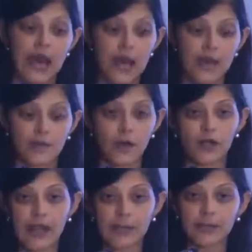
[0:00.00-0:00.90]

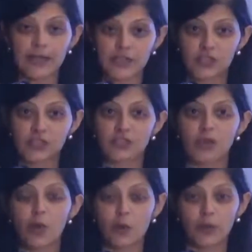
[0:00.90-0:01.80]
all applications
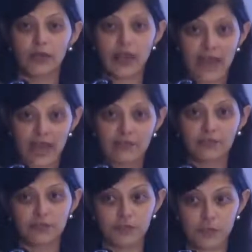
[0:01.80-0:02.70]
will
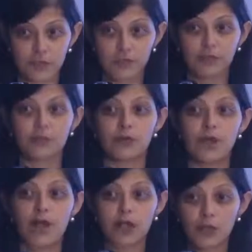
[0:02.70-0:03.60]
have to go through
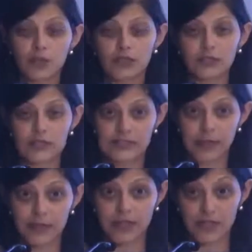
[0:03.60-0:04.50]
local
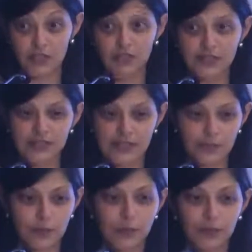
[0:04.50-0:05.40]
examination in
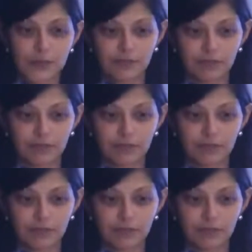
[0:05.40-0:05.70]
Singapore.